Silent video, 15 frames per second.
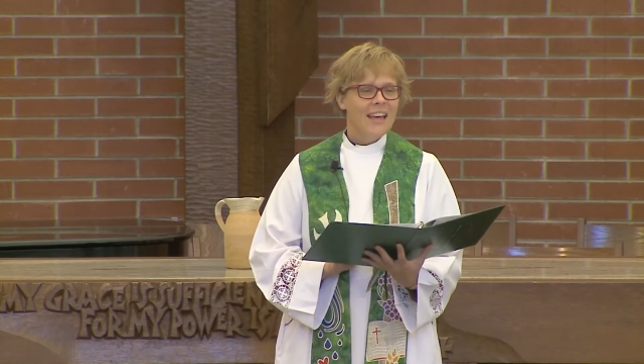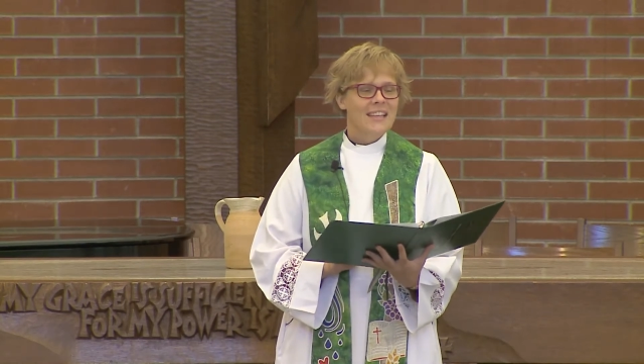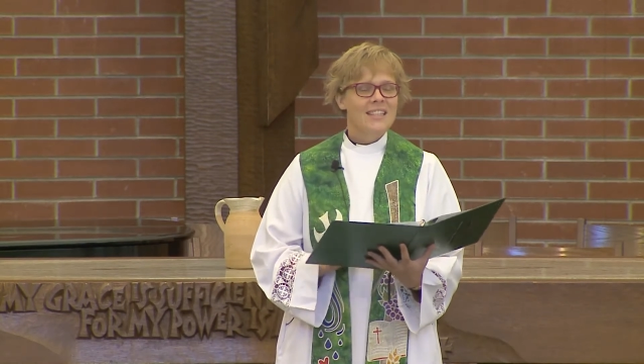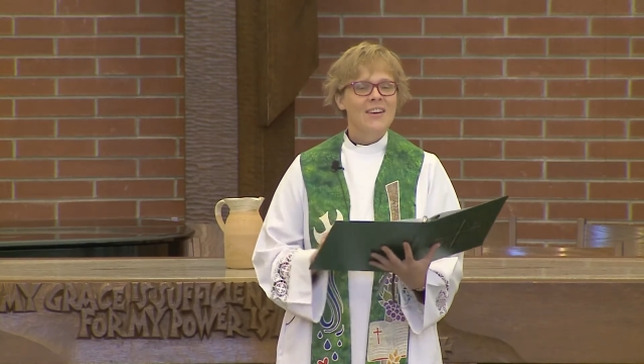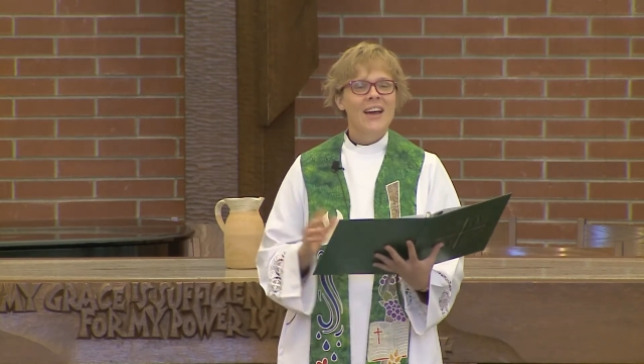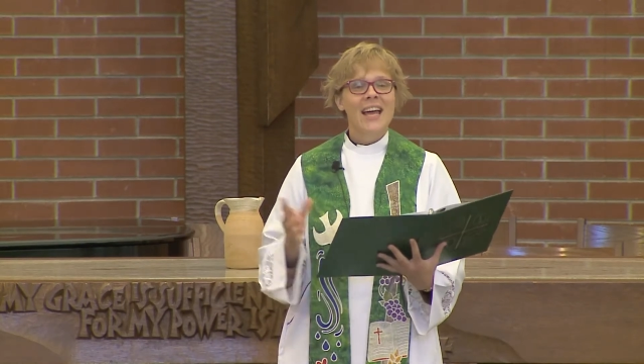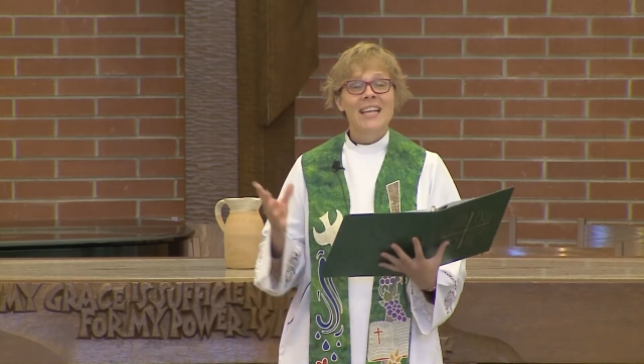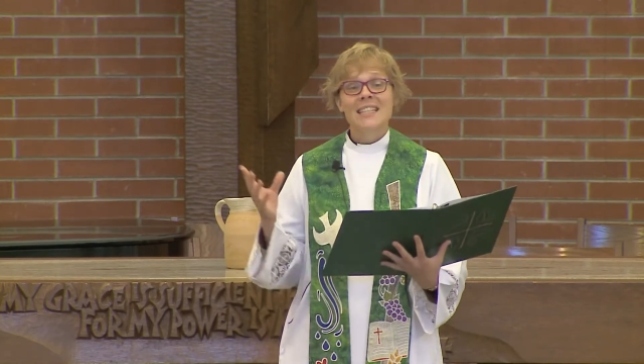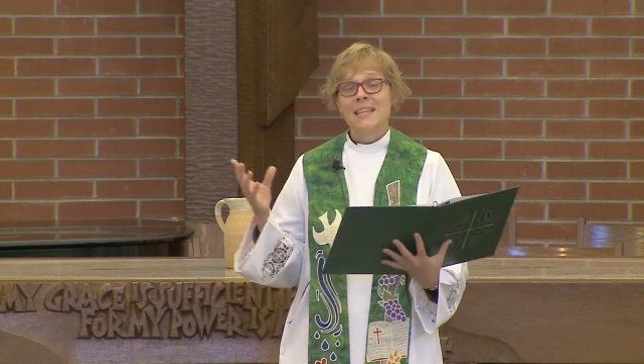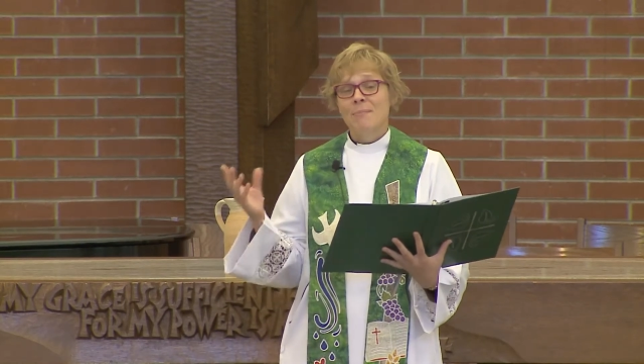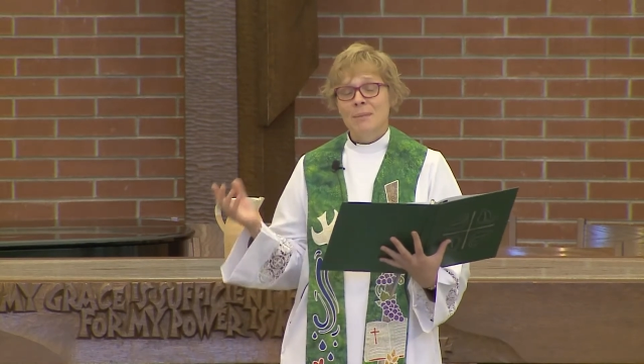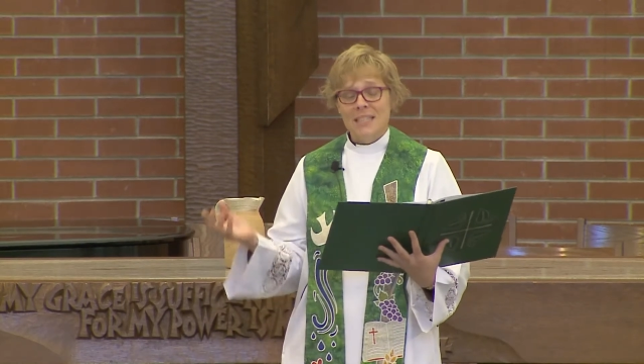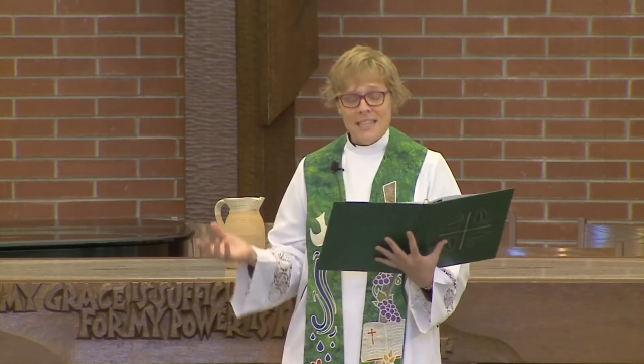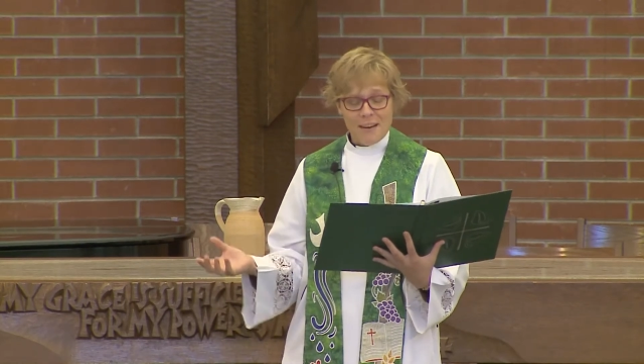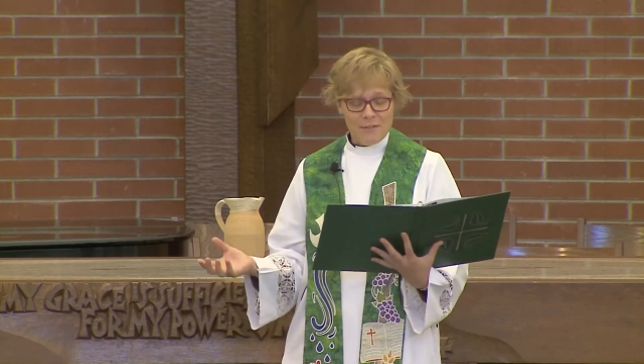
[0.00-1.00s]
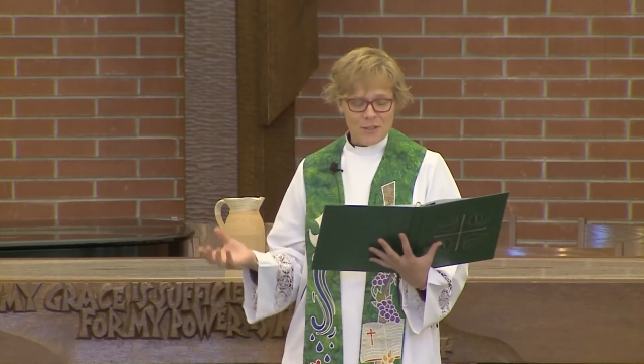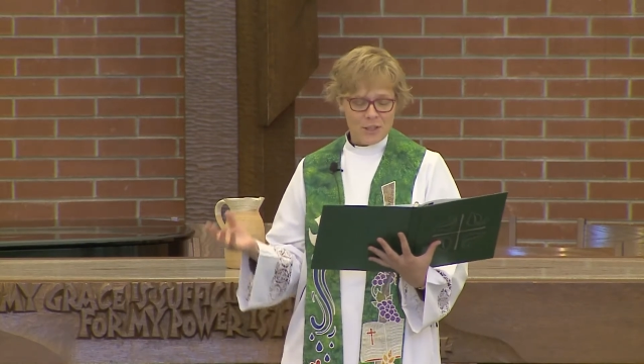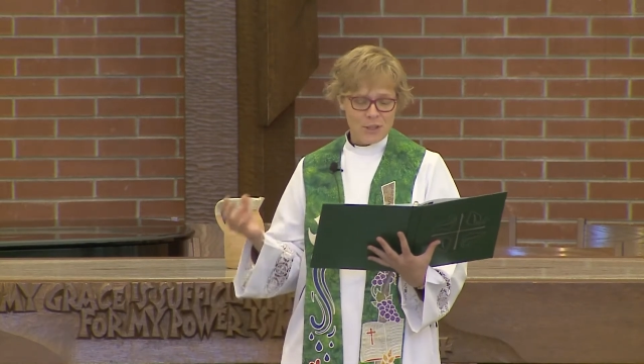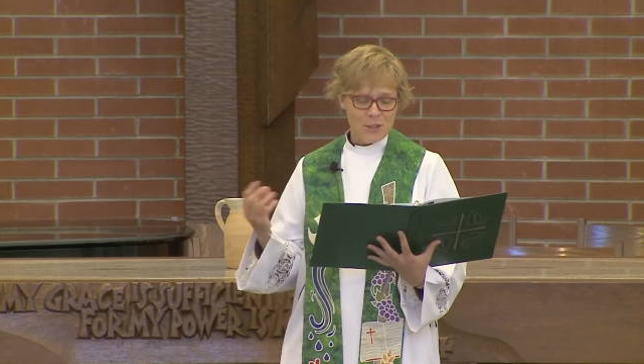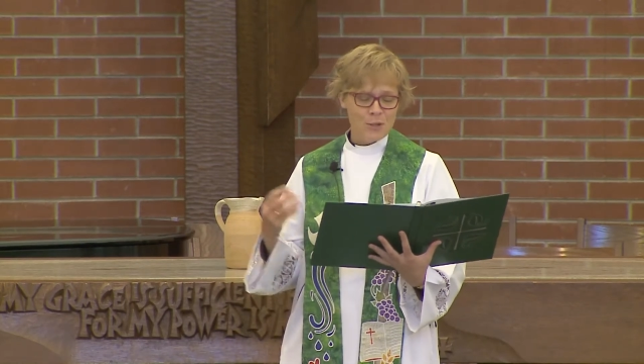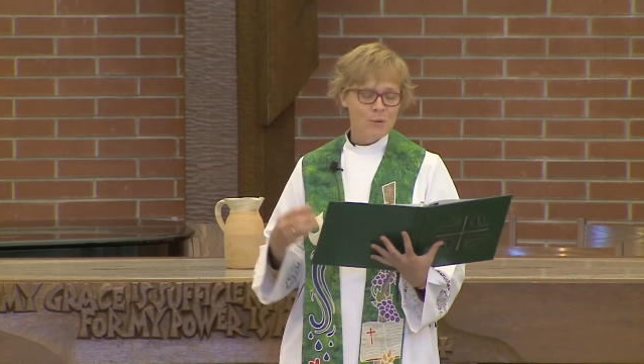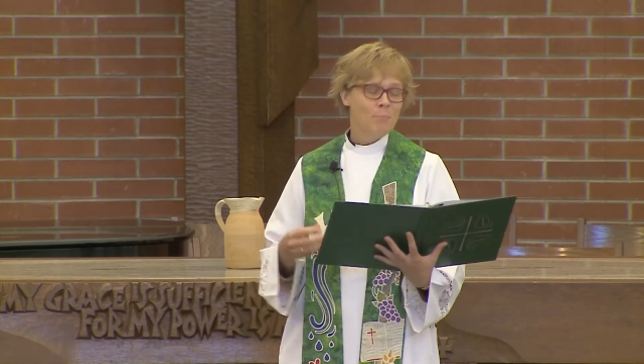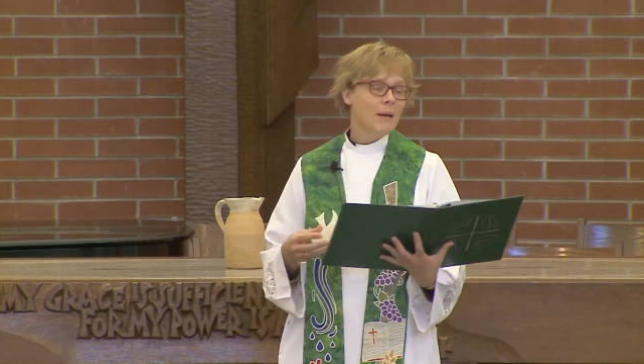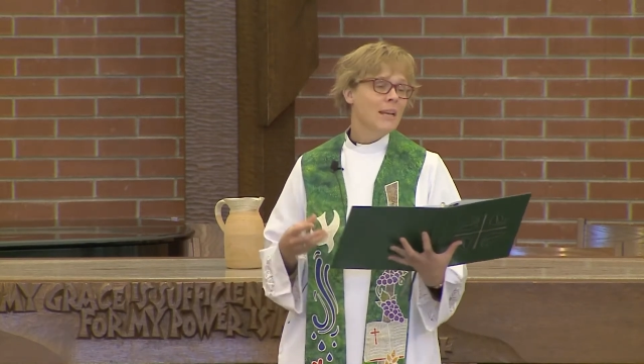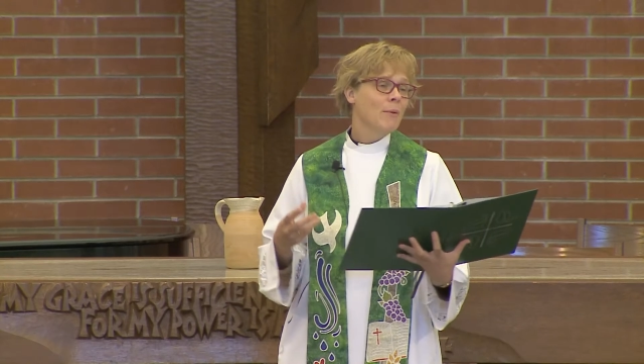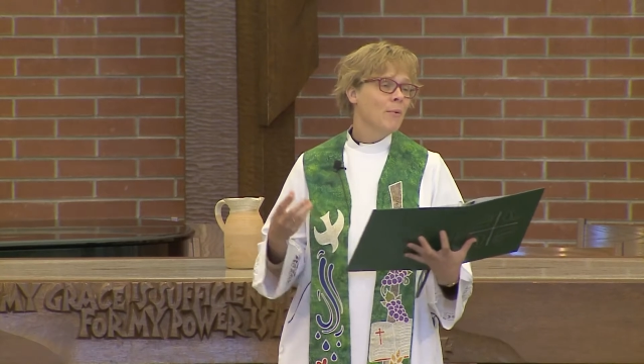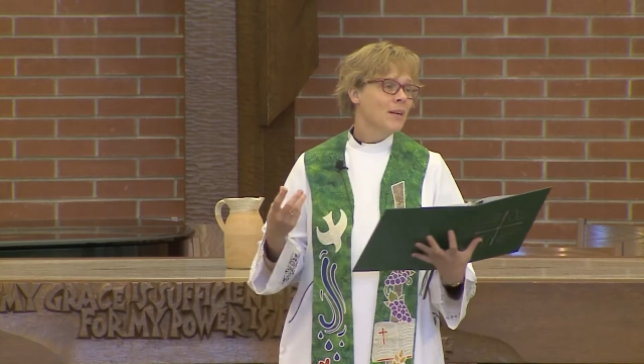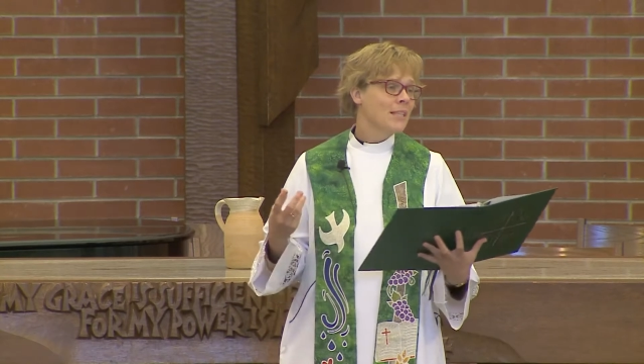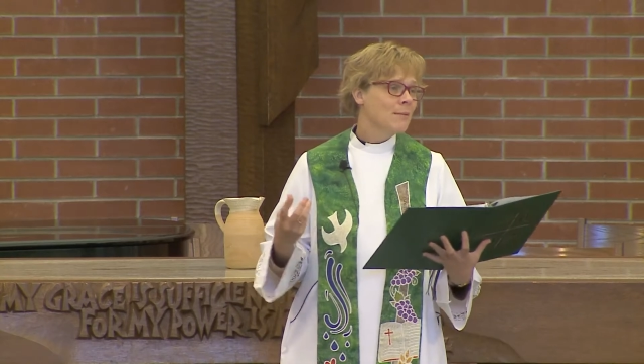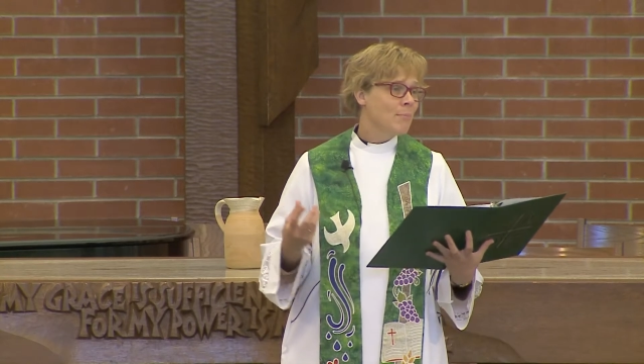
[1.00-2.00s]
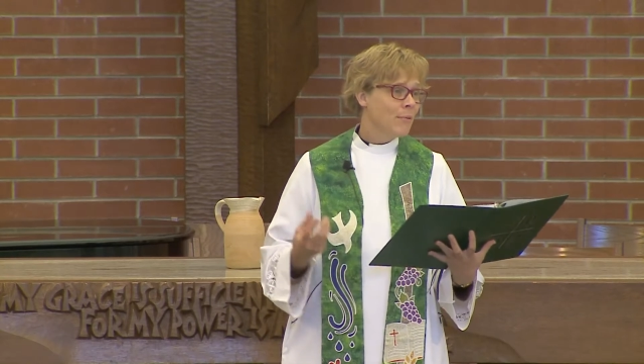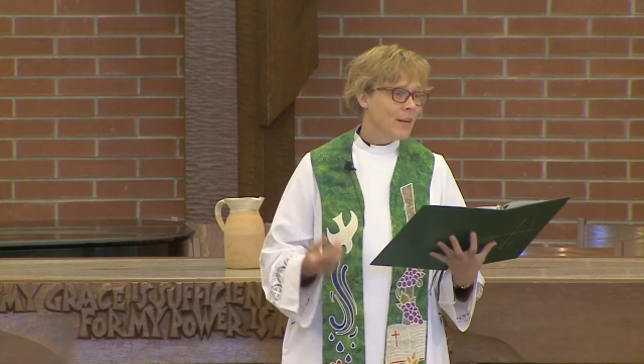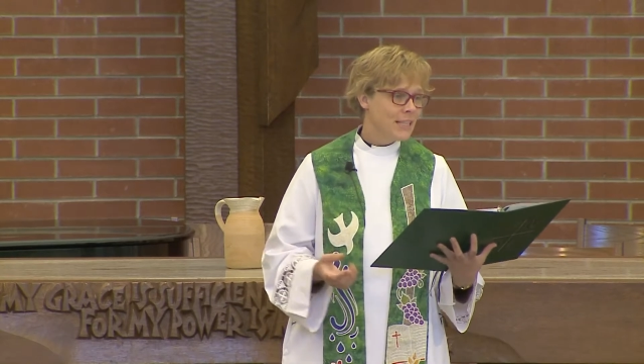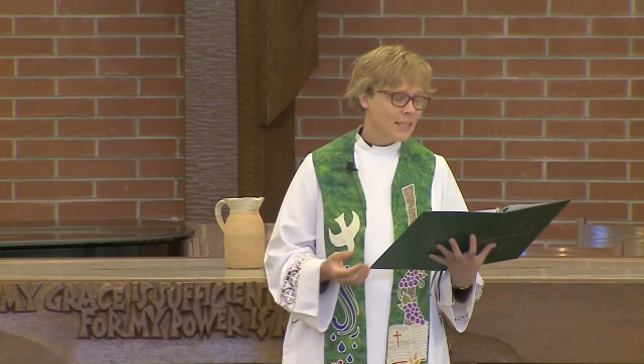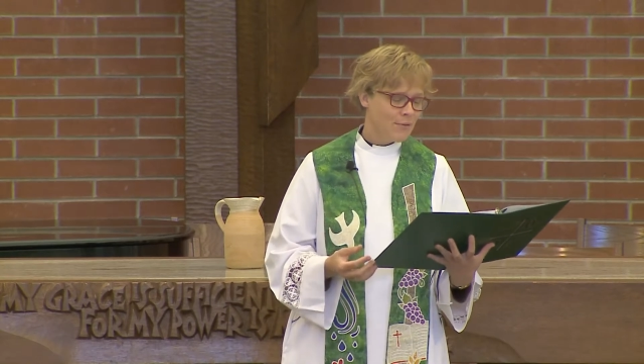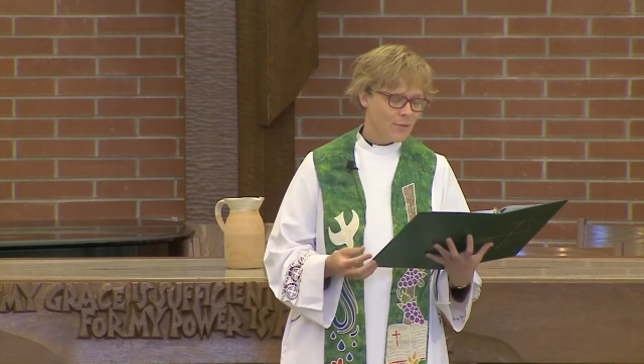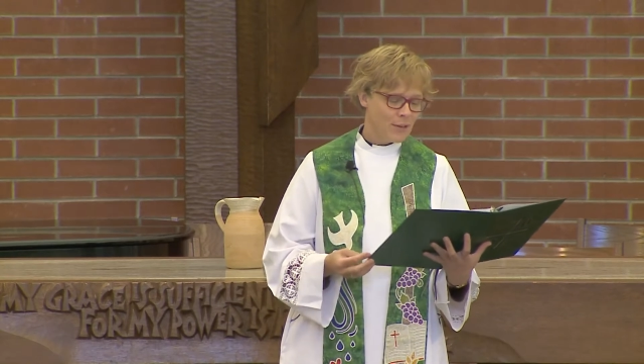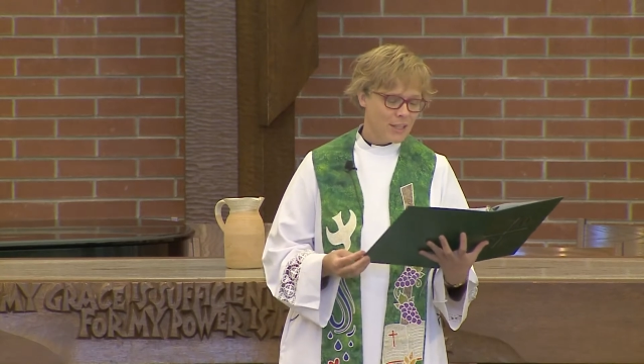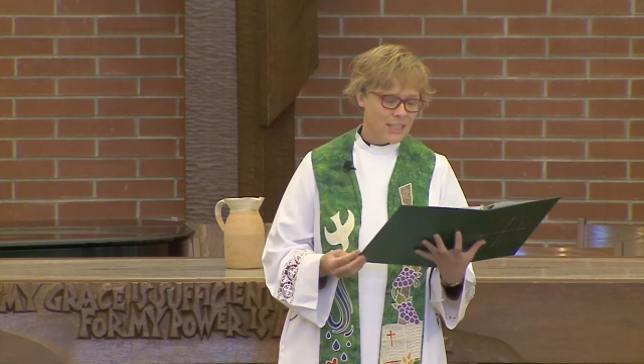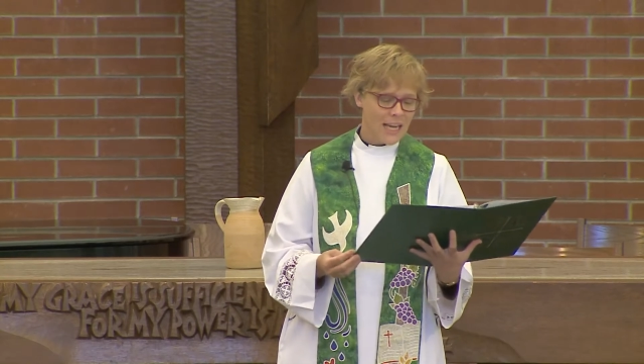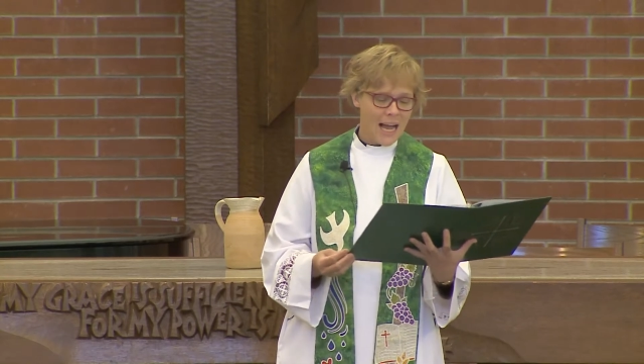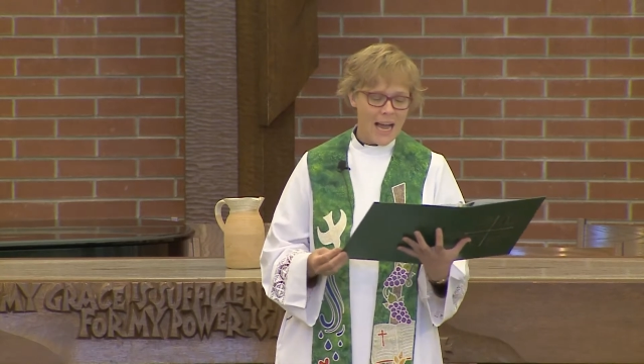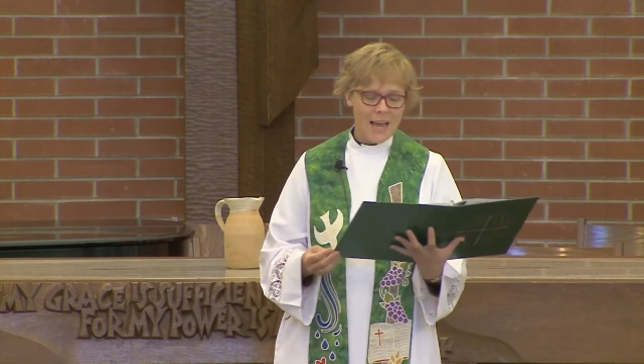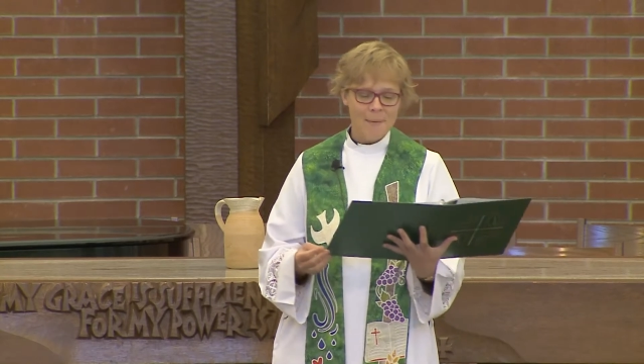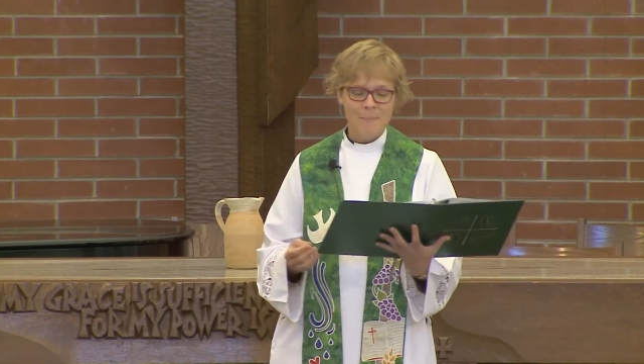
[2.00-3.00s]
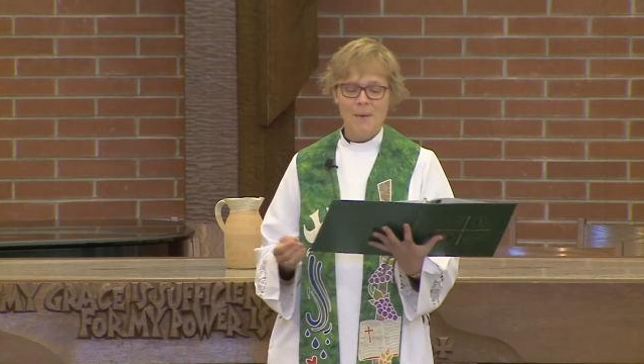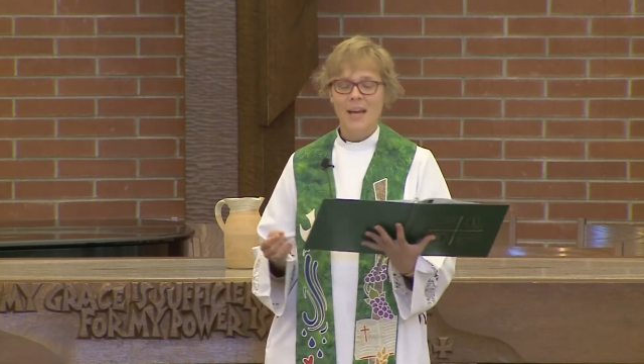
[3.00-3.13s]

So I had some stuff to do, but I wasn't pressed for time.